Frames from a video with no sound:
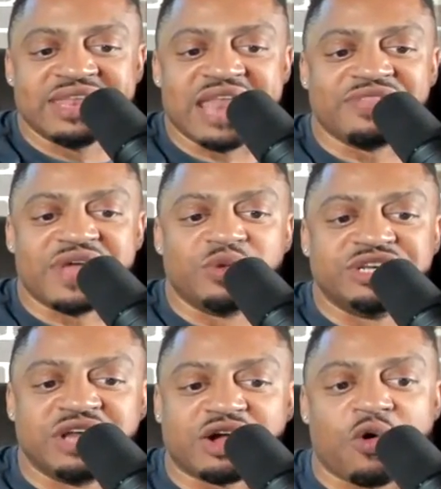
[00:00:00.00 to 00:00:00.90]
Now they would
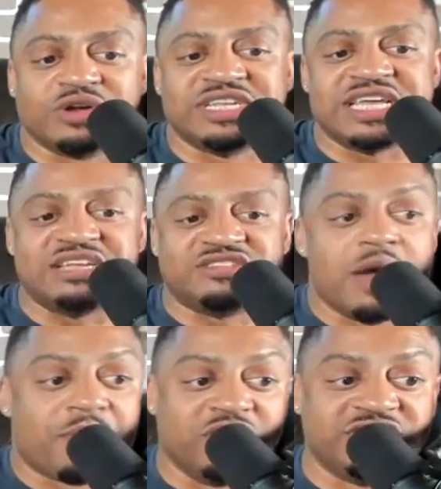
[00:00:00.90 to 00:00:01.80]
duck Ortiz.
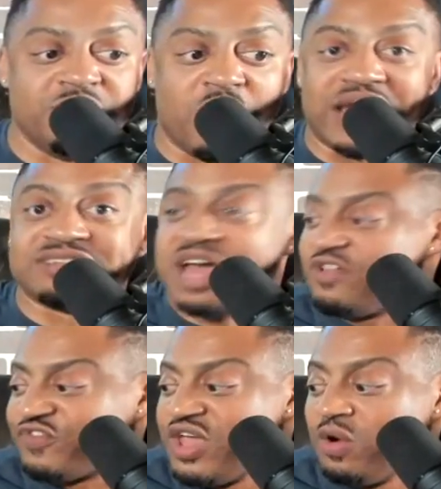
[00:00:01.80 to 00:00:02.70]
Percy Moore, that's how
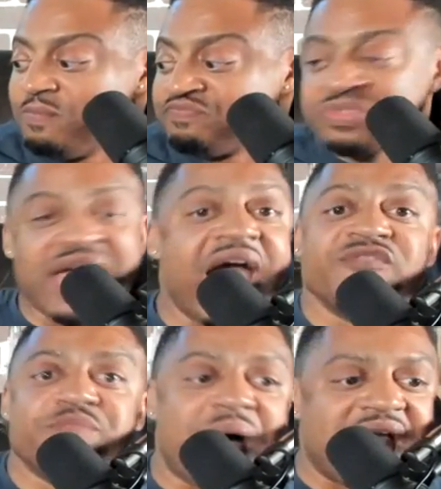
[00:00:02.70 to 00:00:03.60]
you feel?
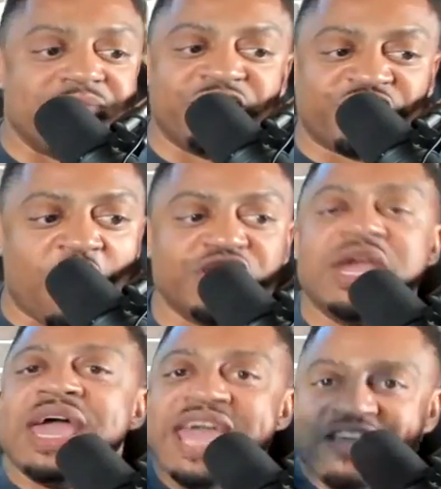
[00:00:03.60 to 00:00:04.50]
Everybody, before you
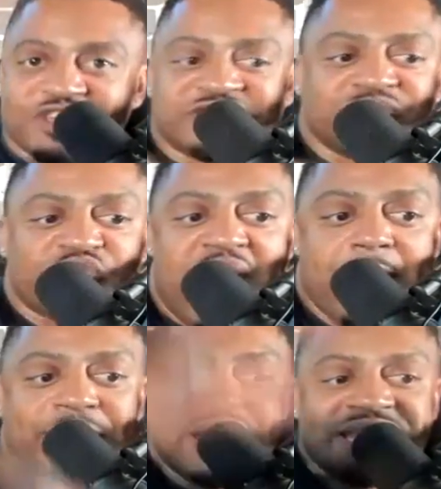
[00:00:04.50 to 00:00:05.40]
hit the
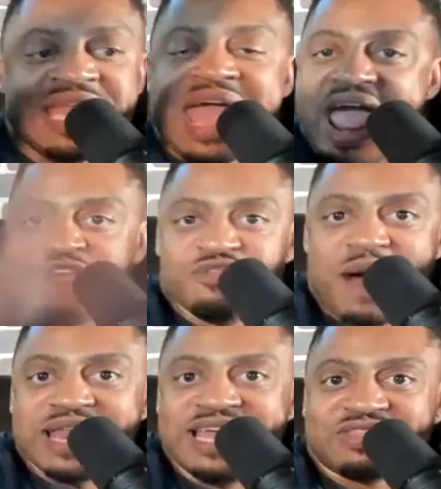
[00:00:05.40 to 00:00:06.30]
subscribe button,
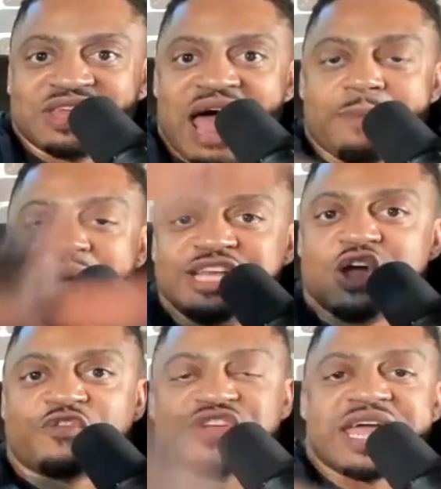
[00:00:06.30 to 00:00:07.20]
everybody hit the like button.
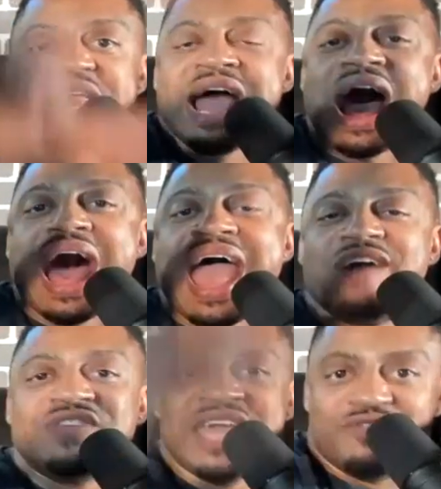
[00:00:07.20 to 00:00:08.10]
Don't forget, I
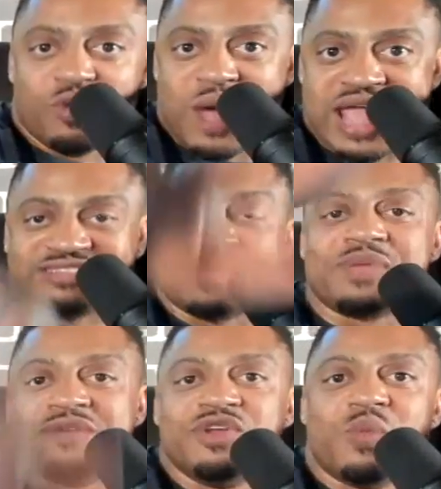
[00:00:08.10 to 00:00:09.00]
have giveaways. I'm
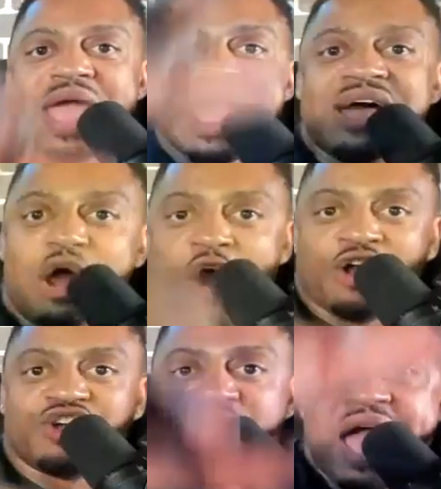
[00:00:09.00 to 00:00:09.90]
giving away an
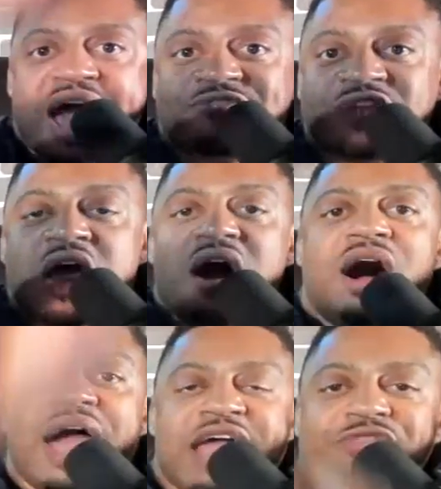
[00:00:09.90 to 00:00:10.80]
autographed
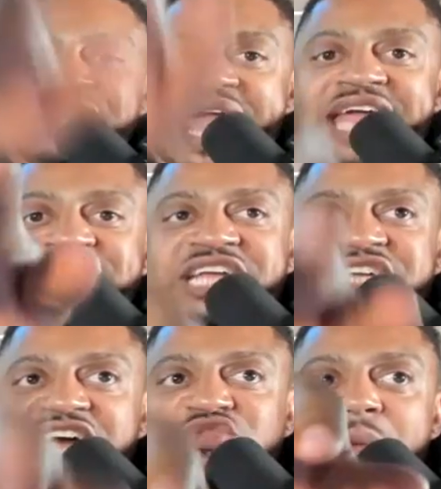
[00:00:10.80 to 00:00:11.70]
Anthony AJ
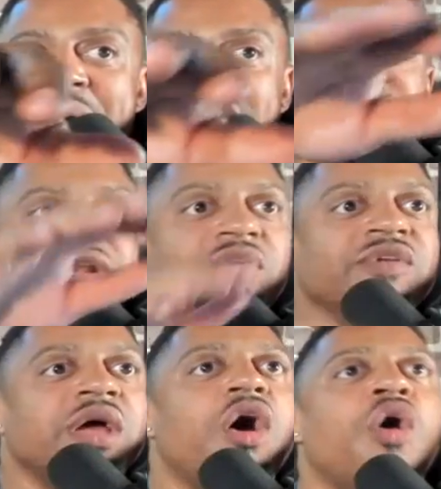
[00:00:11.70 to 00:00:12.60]
Joshua boxing glove.
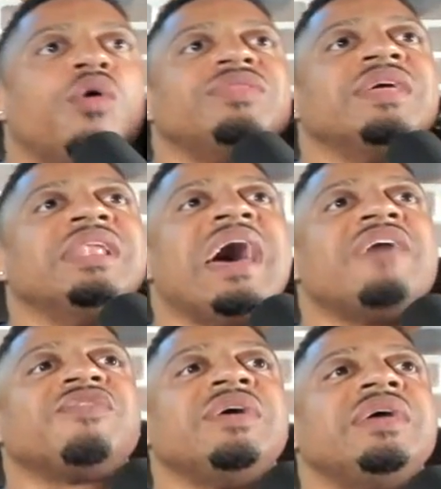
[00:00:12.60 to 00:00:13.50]
Oh, the
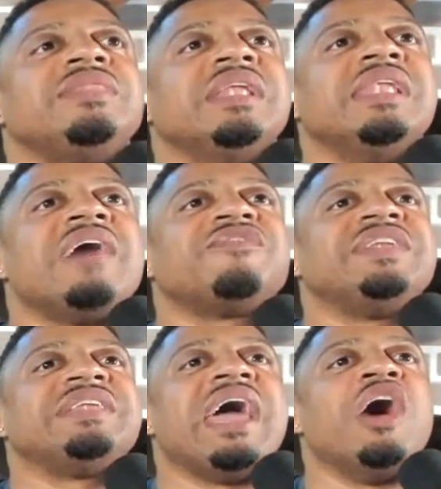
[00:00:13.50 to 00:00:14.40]
left hit
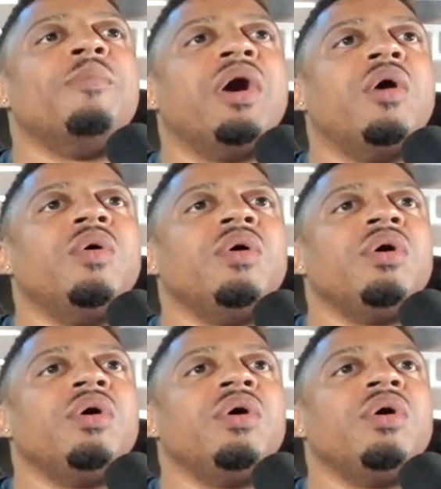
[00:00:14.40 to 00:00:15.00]
the elbow.